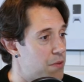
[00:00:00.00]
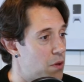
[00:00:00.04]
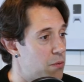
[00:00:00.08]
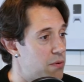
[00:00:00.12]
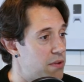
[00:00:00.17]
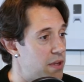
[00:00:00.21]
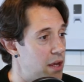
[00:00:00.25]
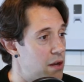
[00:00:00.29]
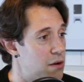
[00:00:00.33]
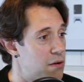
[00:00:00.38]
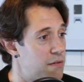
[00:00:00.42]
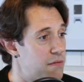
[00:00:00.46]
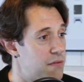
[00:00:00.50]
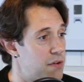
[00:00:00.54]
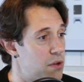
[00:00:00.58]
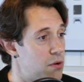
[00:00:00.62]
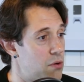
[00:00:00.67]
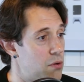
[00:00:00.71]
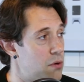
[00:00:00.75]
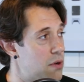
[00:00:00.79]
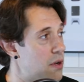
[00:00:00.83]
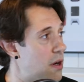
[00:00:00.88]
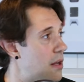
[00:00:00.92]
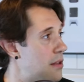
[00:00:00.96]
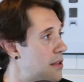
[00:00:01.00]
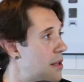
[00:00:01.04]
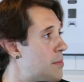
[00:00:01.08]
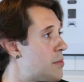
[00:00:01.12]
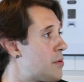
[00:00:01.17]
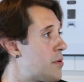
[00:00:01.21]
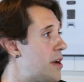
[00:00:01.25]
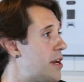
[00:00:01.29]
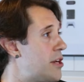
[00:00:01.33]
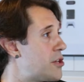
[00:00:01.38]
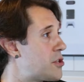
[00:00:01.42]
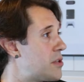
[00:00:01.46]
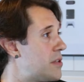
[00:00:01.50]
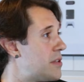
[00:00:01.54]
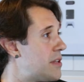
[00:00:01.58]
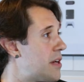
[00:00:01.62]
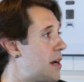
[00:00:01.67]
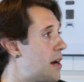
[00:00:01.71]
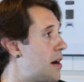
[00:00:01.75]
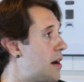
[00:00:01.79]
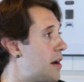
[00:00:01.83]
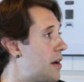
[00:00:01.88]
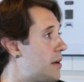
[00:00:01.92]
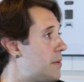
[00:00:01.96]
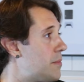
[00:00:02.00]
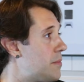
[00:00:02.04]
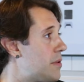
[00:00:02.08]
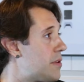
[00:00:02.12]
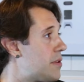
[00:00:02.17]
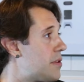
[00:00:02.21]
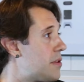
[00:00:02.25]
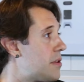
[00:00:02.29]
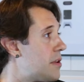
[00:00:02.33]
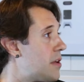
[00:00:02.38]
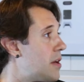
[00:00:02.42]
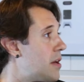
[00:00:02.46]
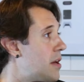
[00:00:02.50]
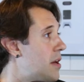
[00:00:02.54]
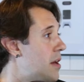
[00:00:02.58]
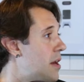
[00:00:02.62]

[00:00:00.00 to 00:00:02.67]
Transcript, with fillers: was interviewed on Liberation Times.